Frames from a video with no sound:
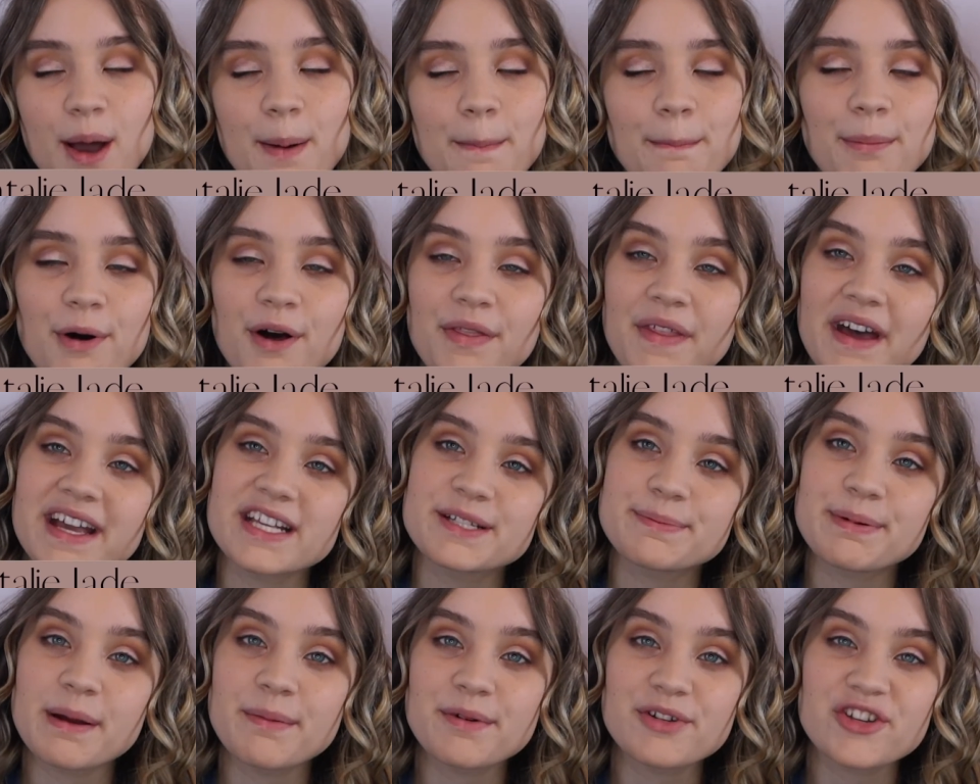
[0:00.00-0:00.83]
But that is
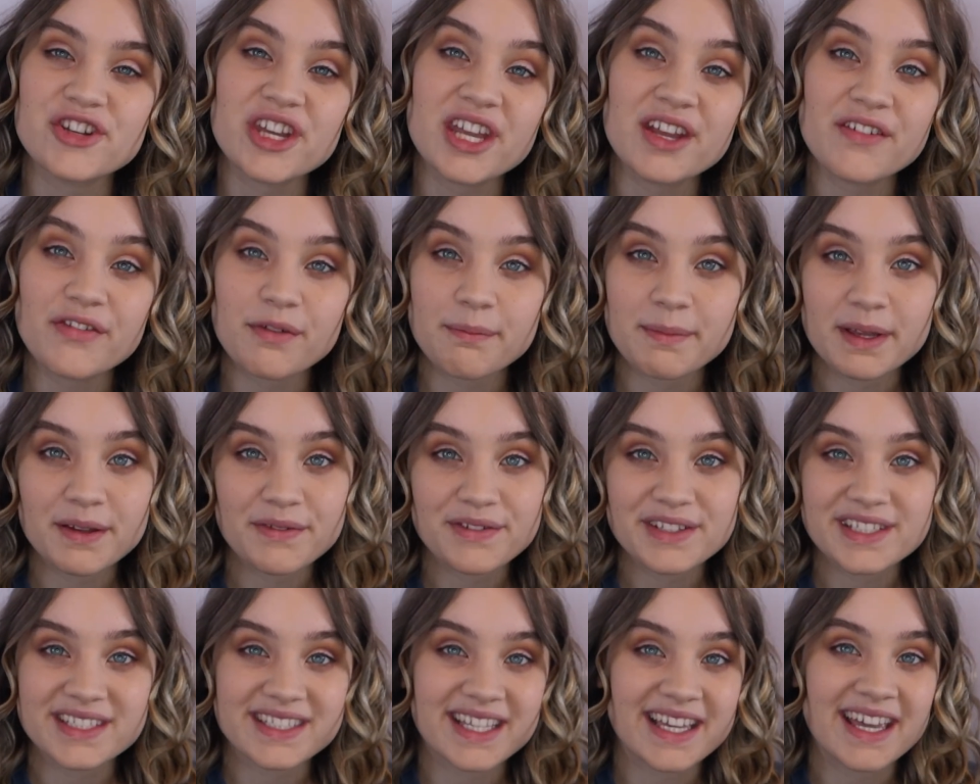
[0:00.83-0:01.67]
pretty much it for me for
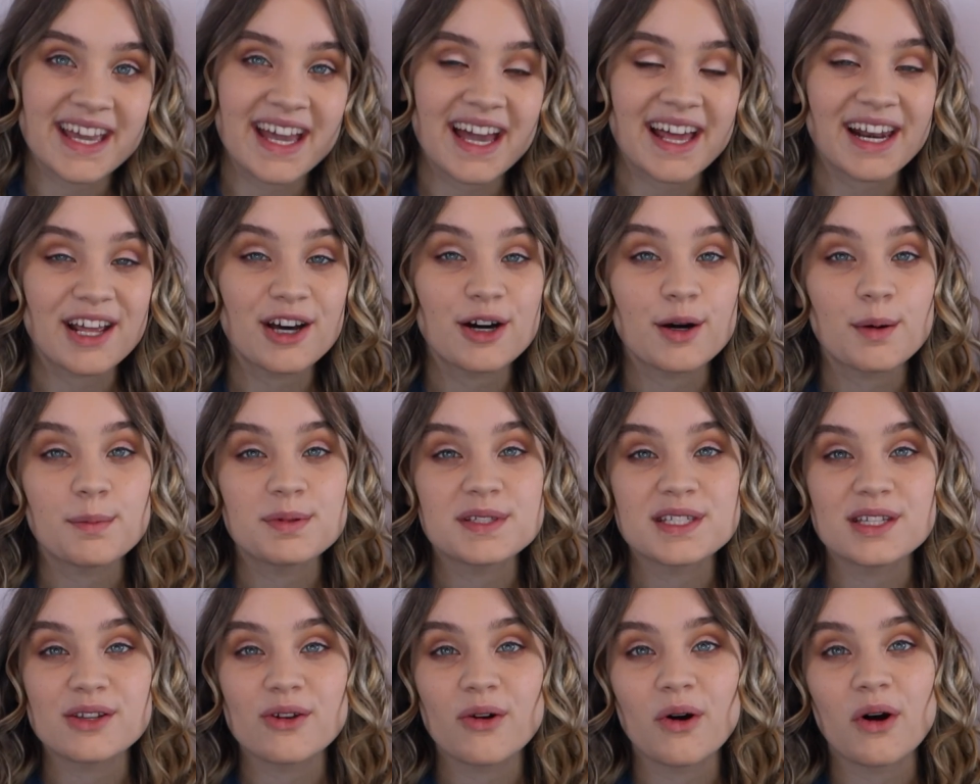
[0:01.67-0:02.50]
today. And I hope to
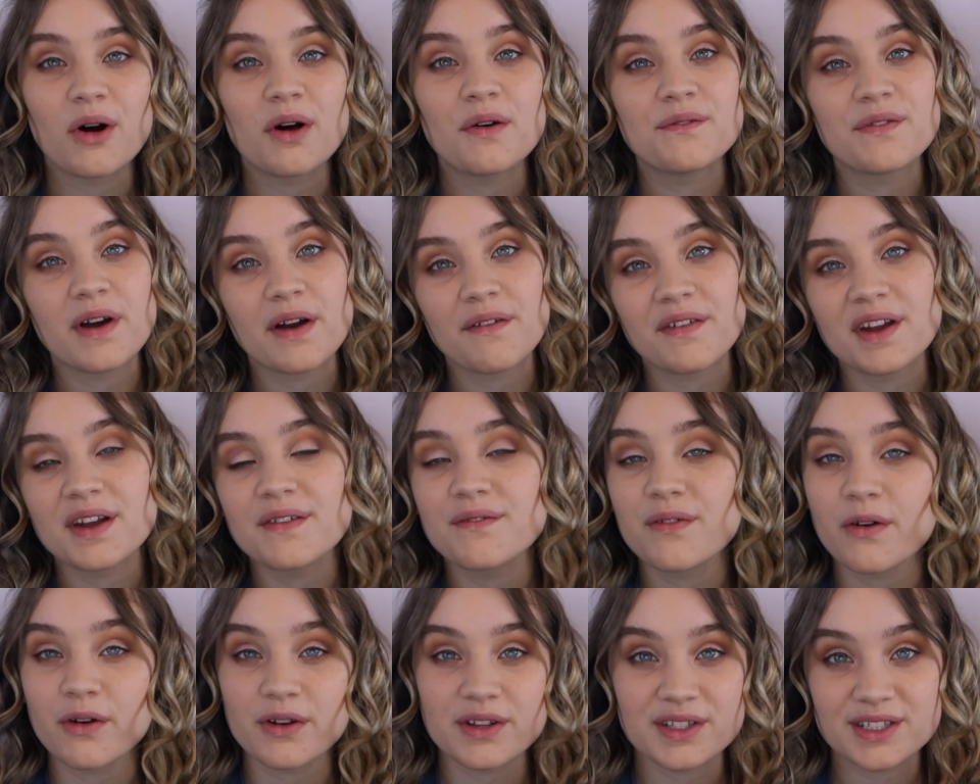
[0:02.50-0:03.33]
see you all very,
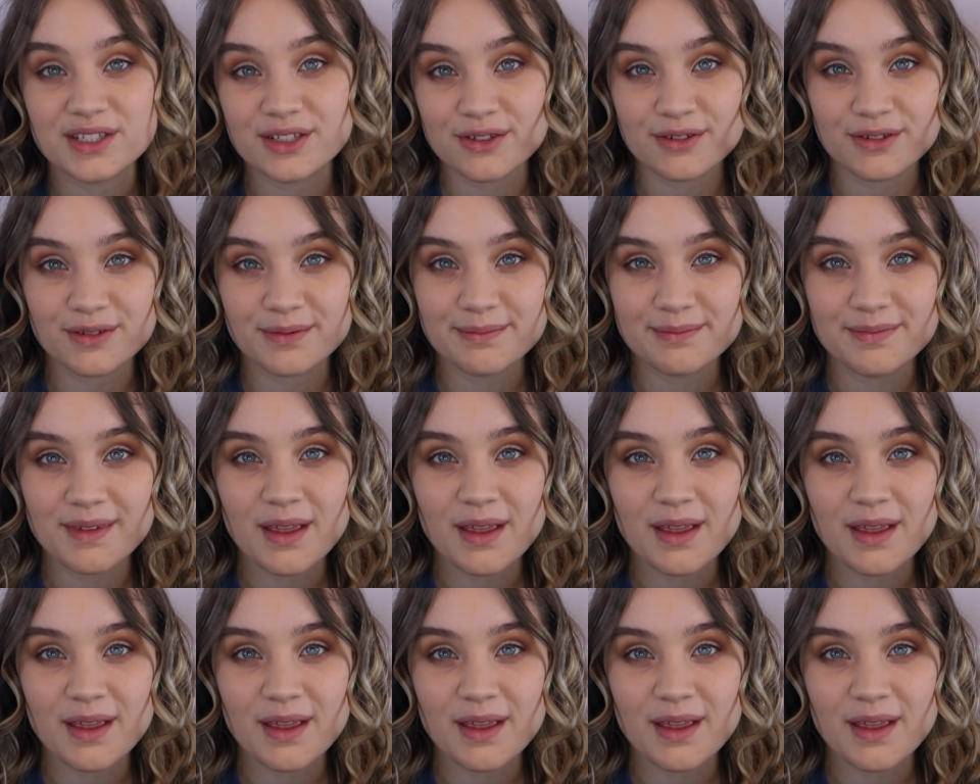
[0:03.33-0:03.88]
very soon.